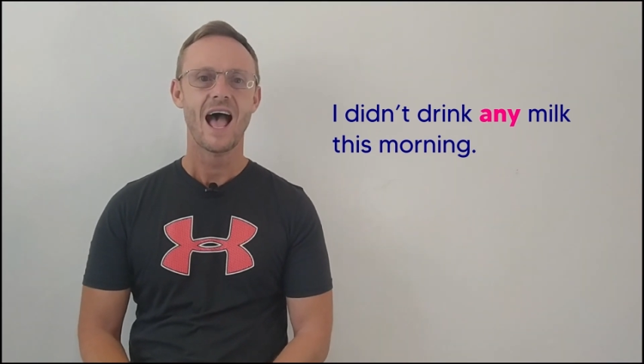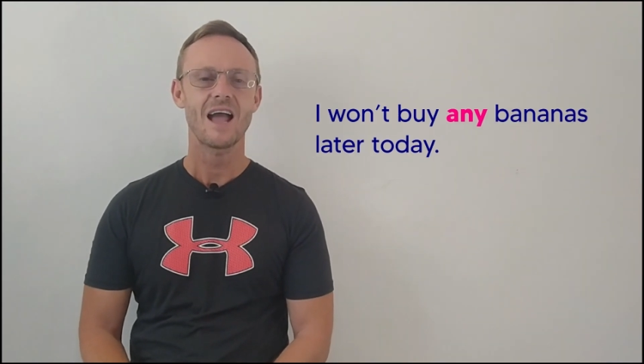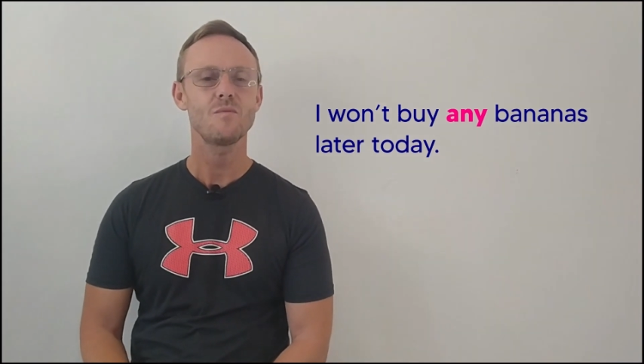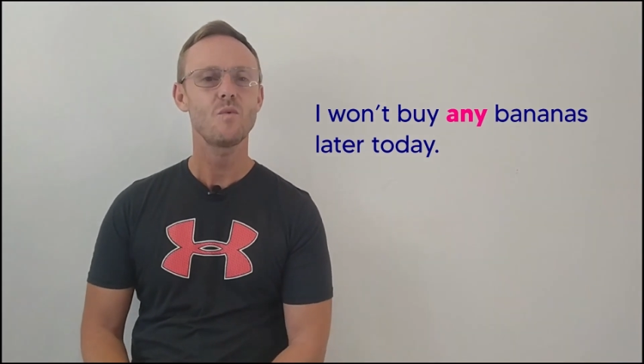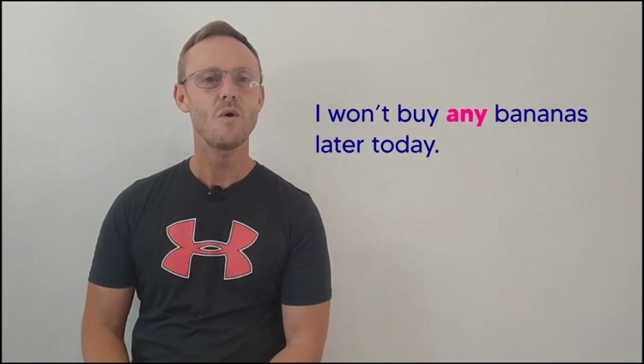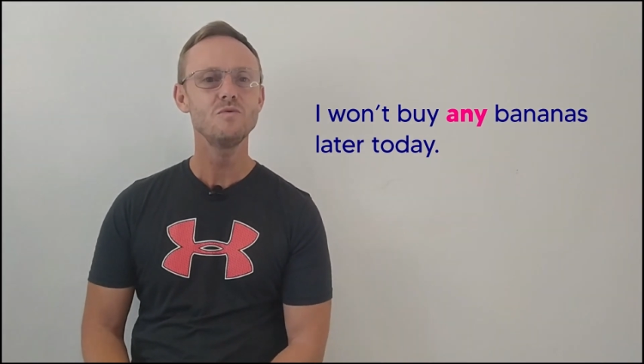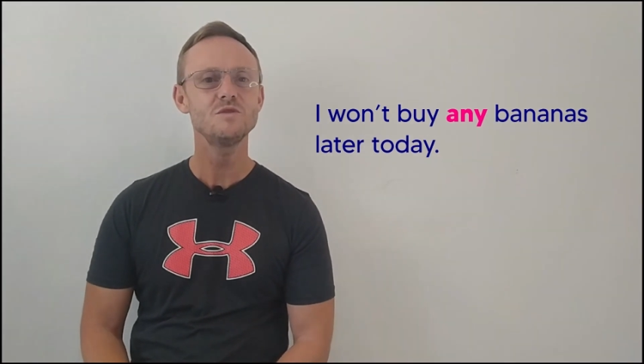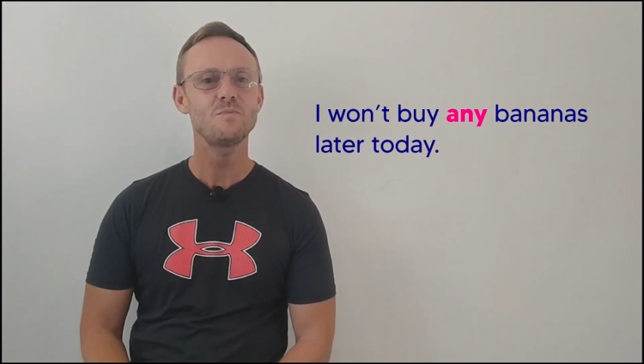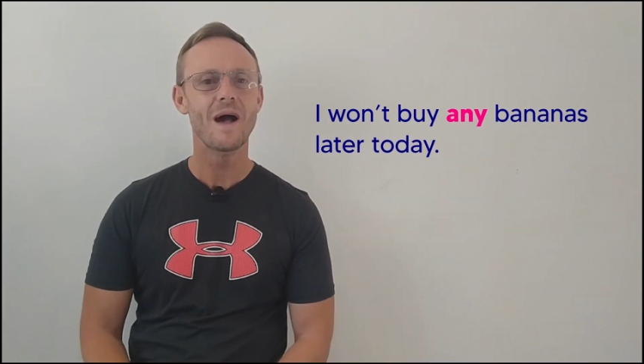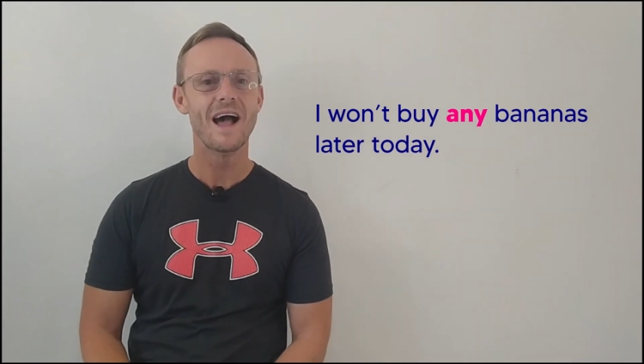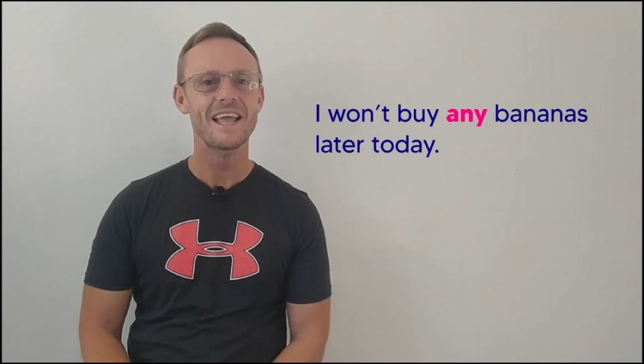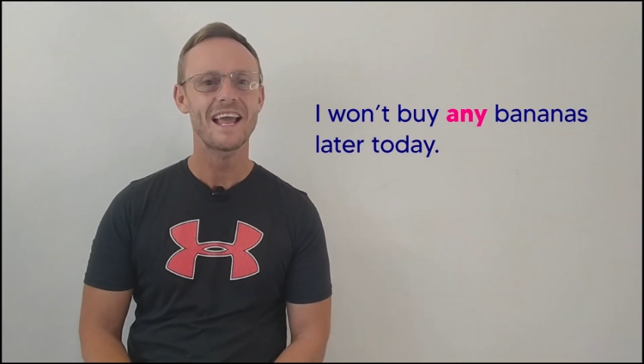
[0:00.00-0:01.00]
I
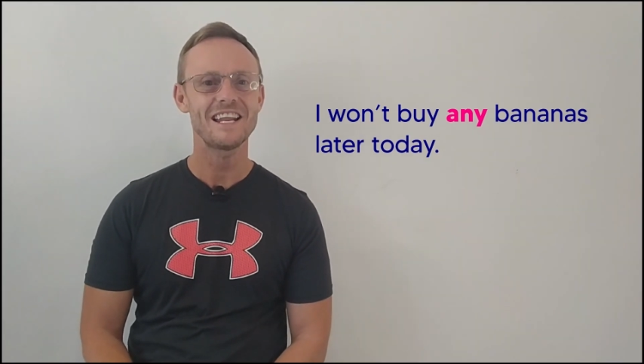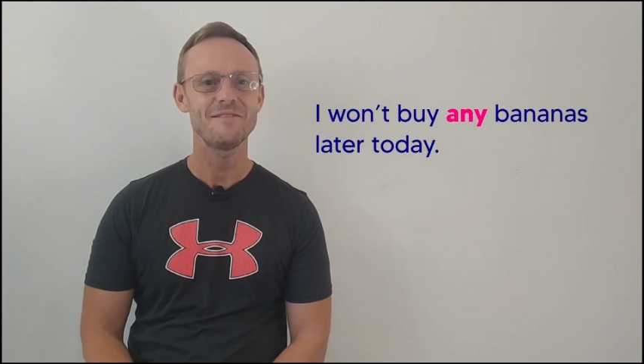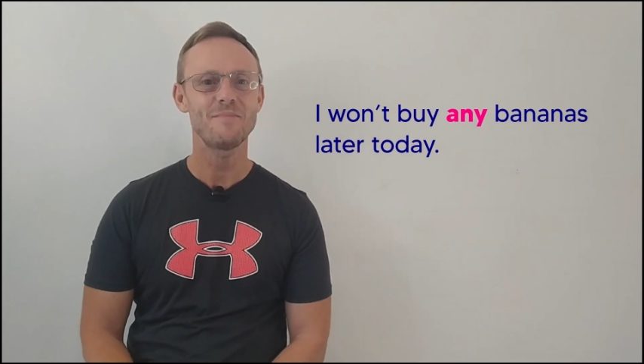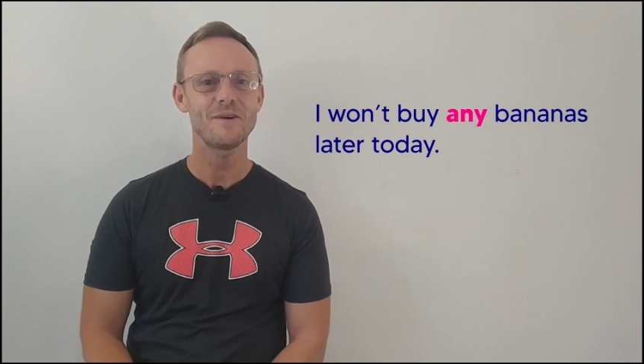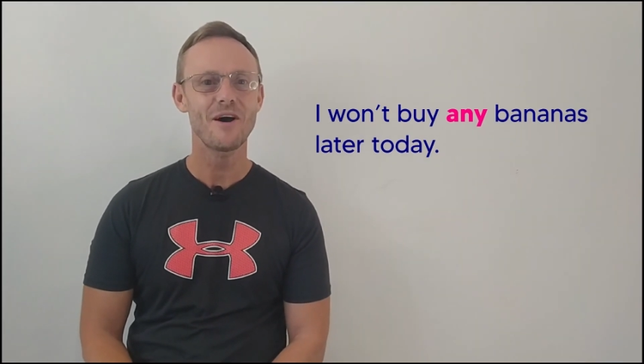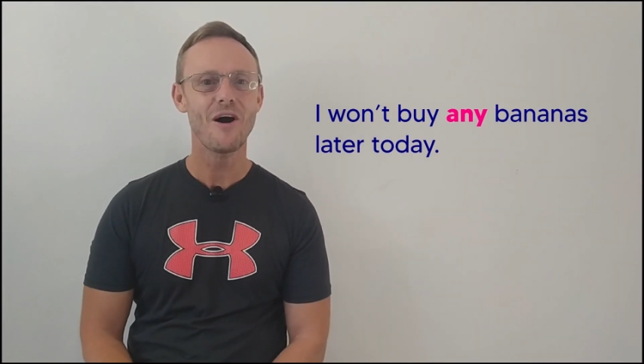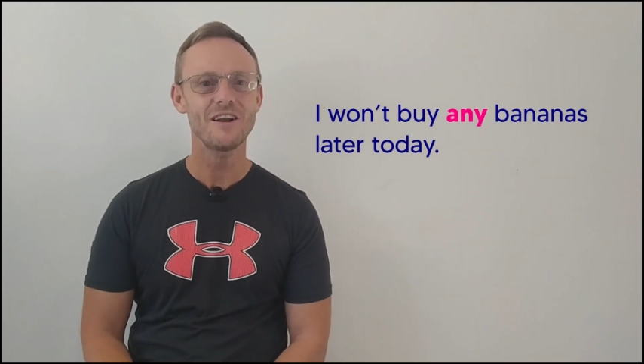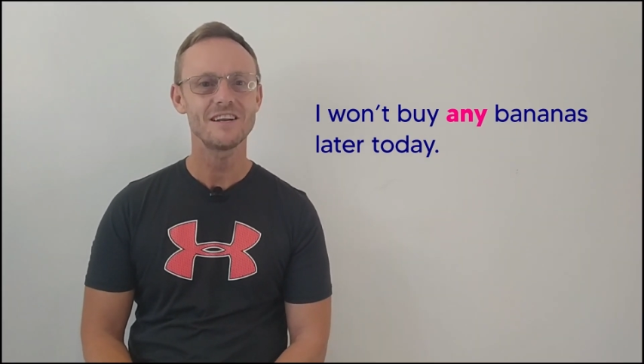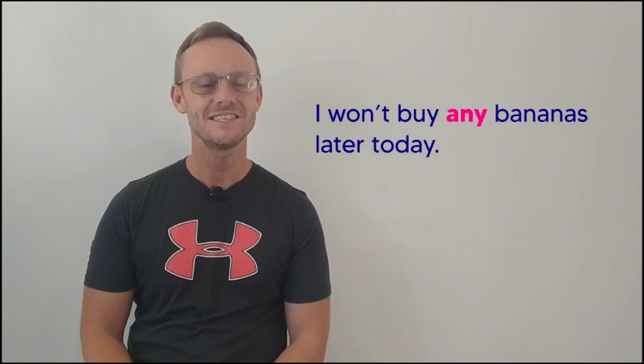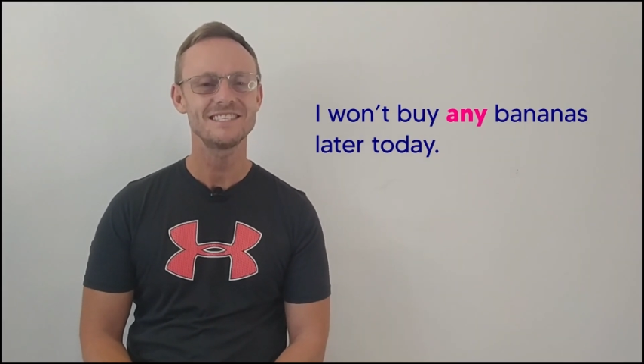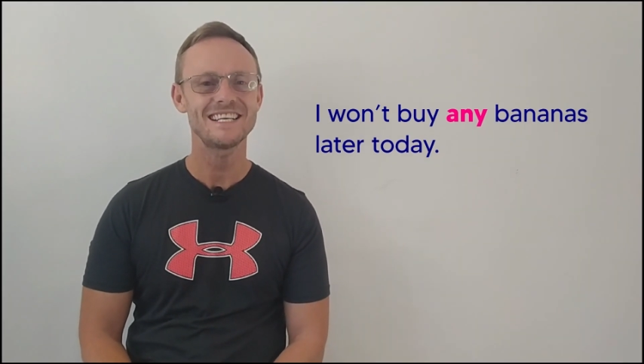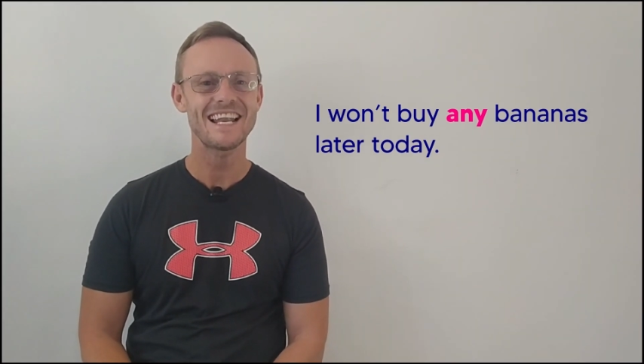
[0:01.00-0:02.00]
won't buy any
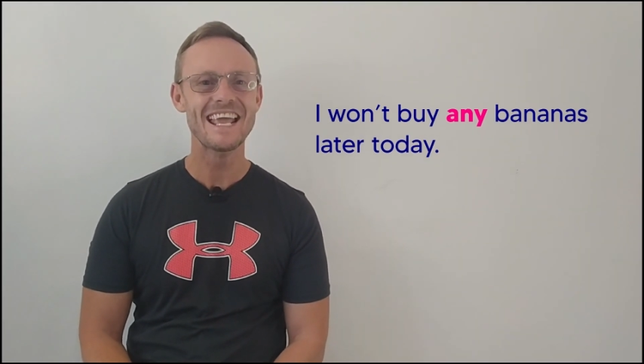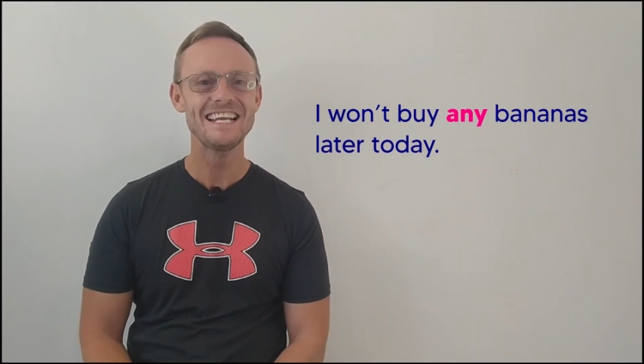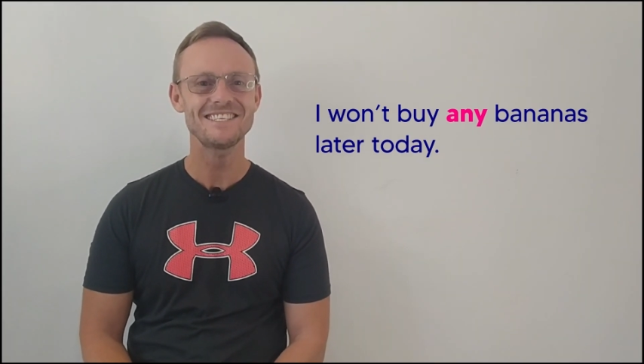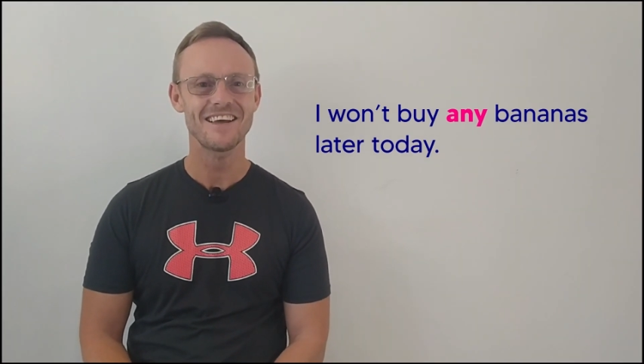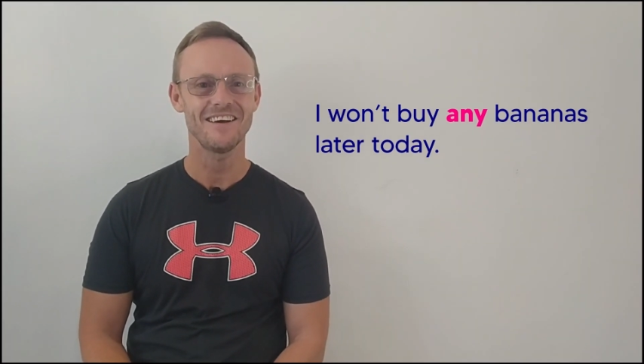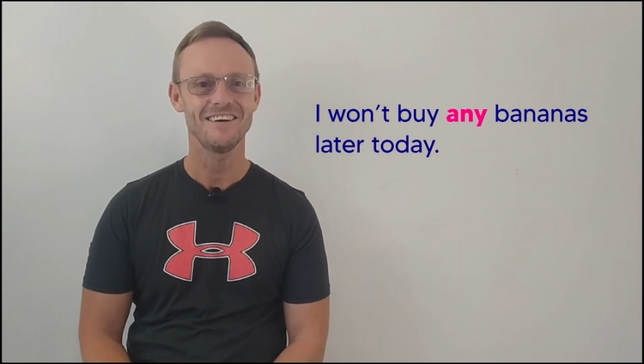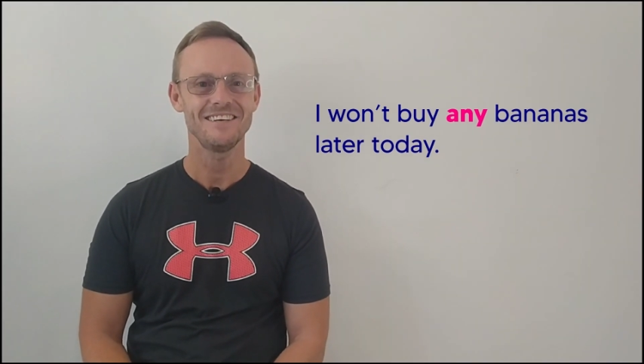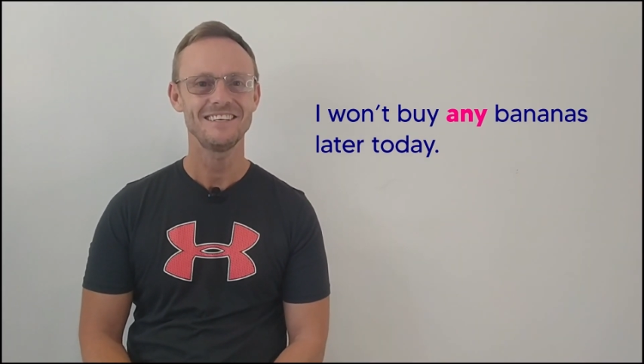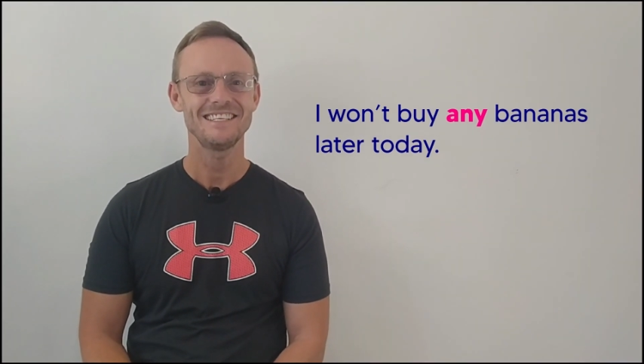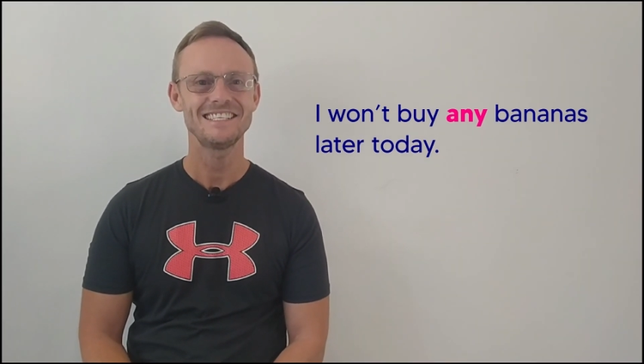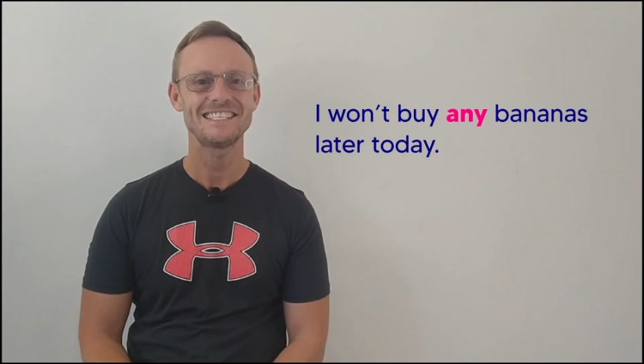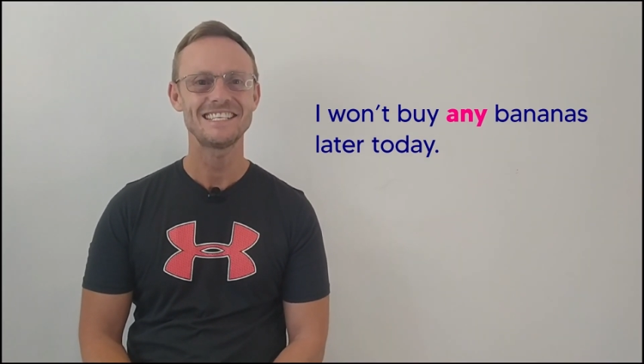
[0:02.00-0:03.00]
bananas later
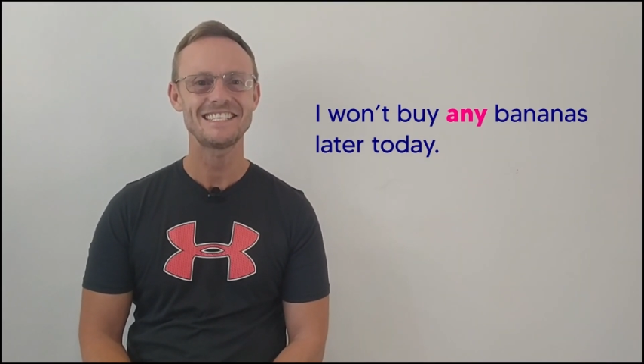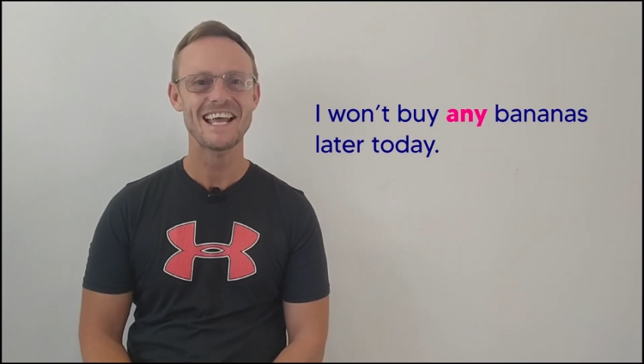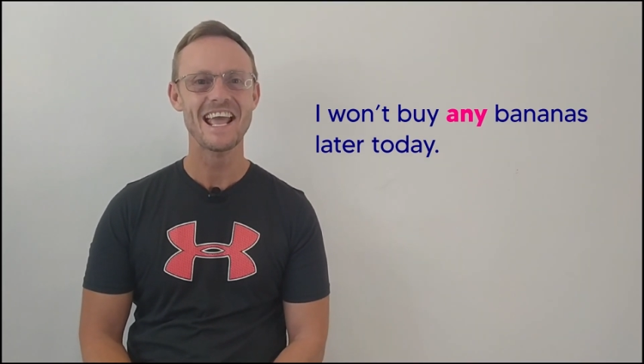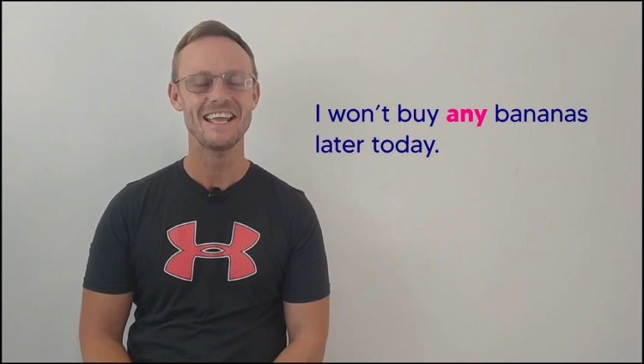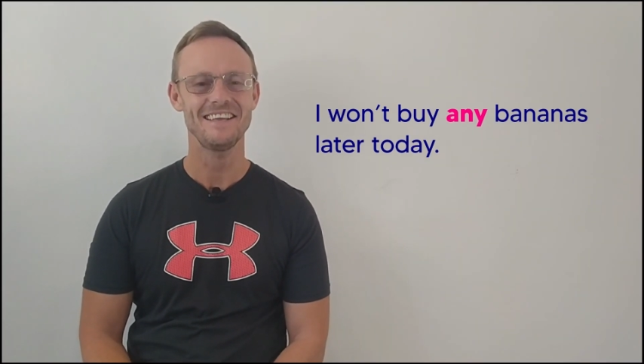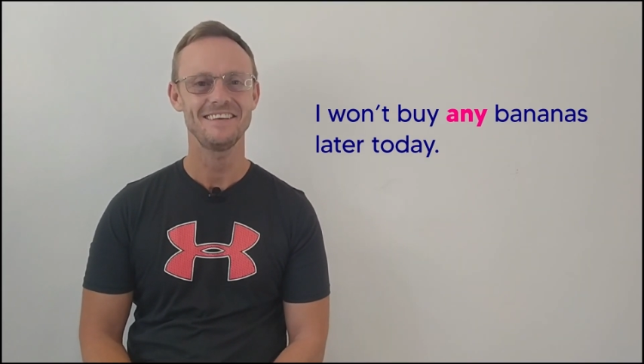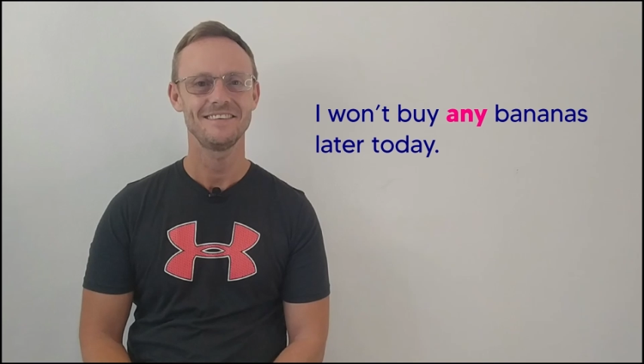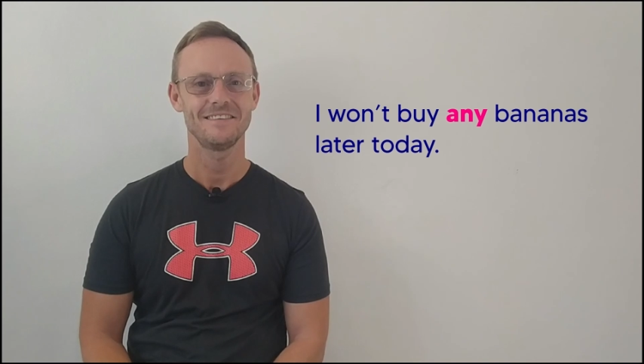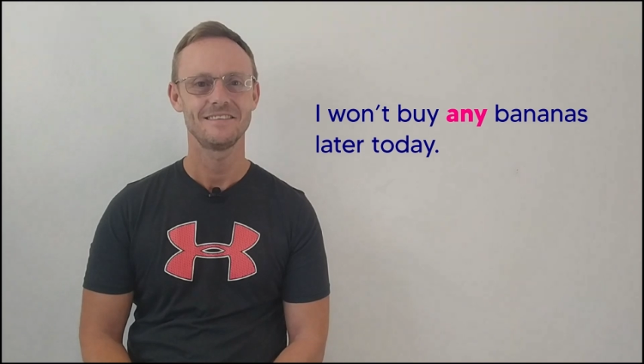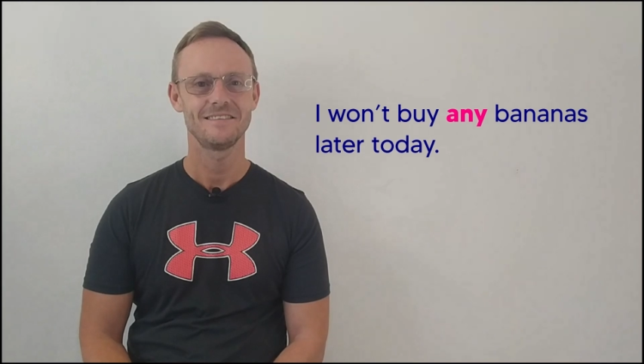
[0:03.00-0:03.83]
today.